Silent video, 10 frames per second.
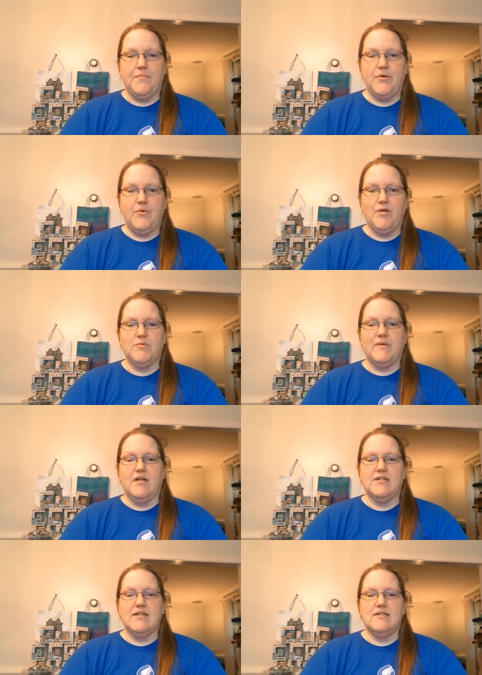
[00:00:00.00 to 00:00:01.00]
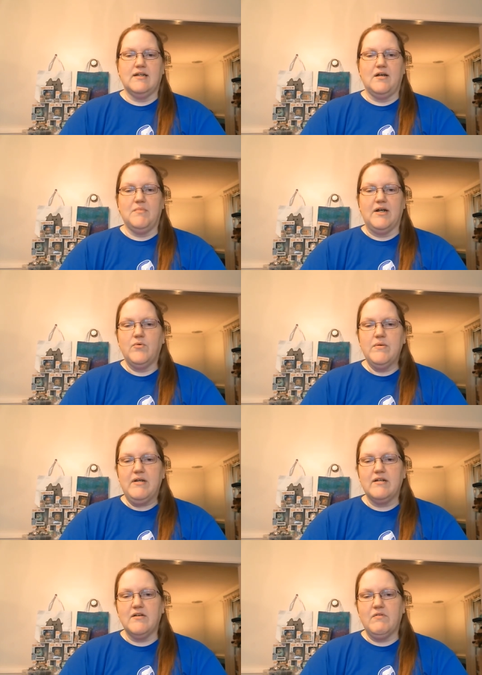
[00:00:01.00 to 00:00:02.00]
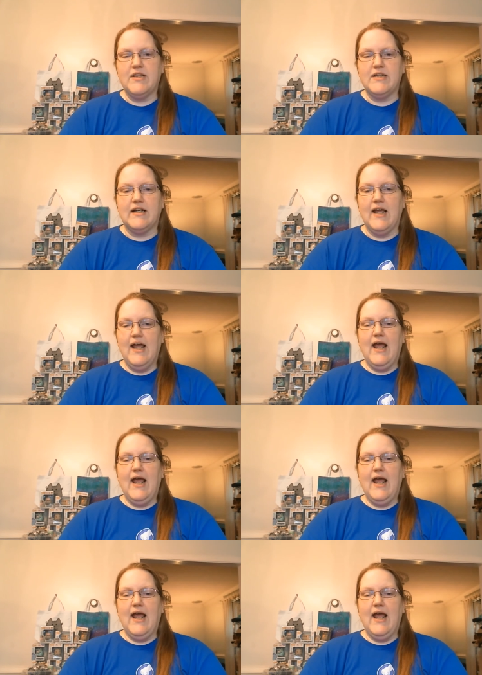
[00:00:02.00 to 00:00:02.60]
who helped me out testing out my equipment and everything.